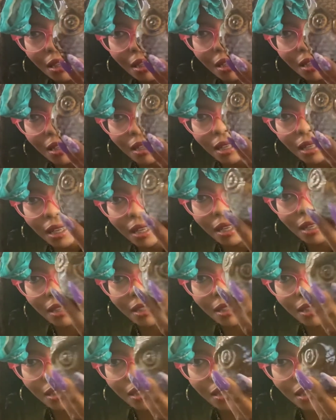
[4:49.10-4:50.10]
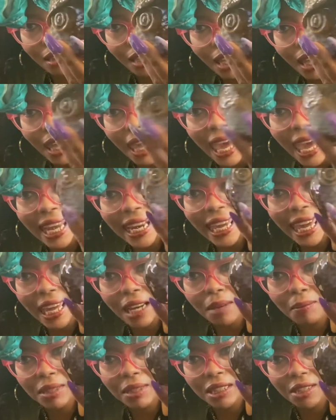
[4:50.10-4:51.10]
Look at it. And they had
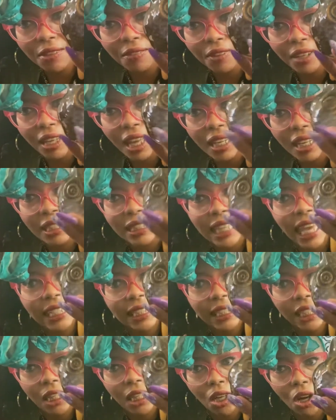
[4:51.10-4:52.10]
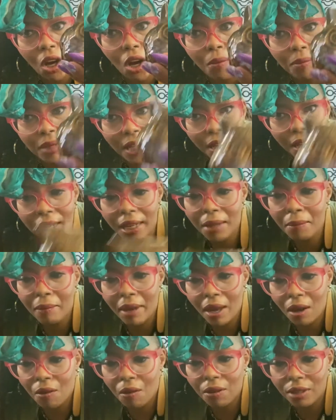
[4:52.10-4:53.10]
them in different colors. I did calm down then buy
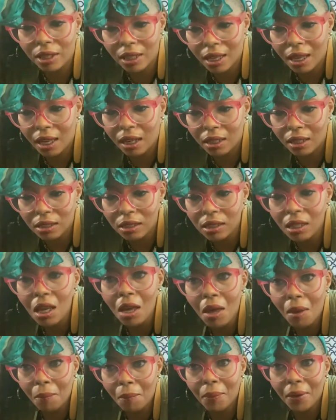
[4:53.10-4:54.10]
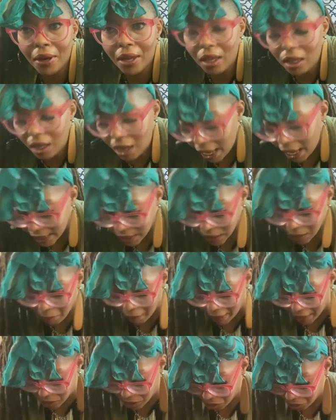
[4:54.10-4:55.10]
all the colors, but I did
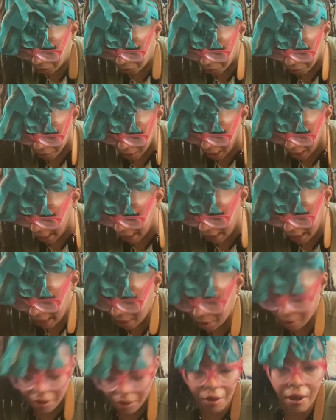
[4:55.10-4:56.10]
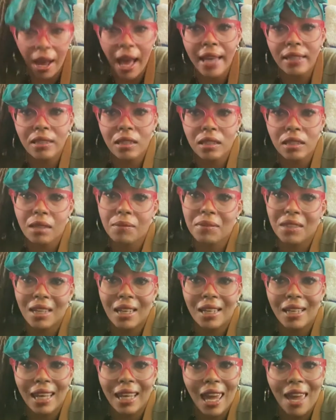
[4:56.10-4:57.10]
buy two. I, I don't know. I just something
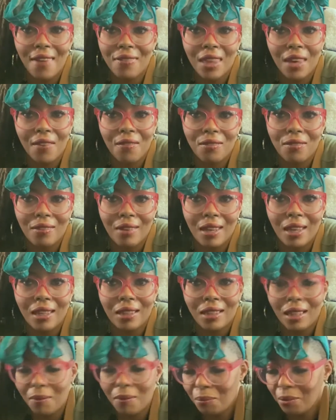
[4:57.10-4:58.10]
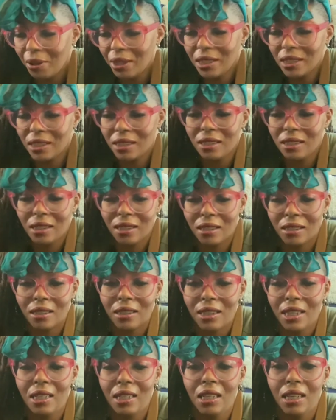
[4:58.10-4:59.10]
they have to have. Uh, they're brothers and sisters.
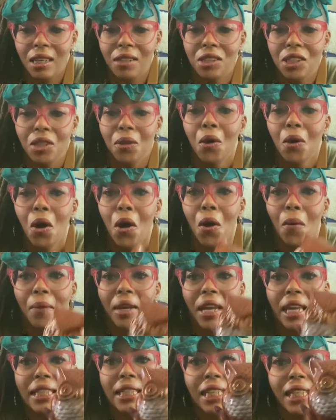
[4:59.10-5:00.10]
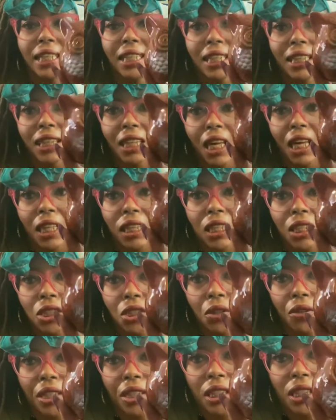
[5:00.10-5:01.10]
They did that too. But I did get the others.
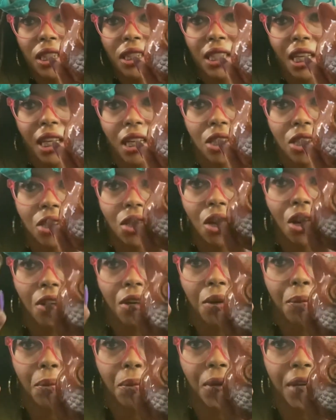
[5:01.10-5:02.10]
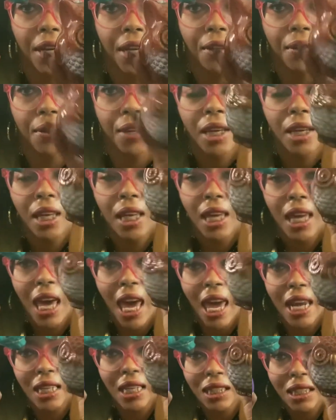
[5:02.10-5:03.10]
So this is like a darker brown
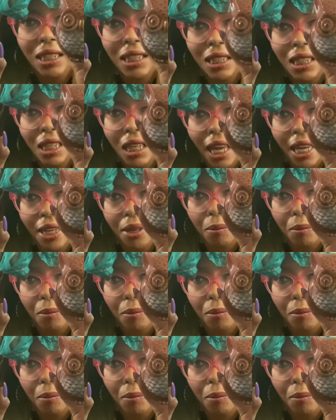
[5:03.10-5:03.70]
and this is a lighter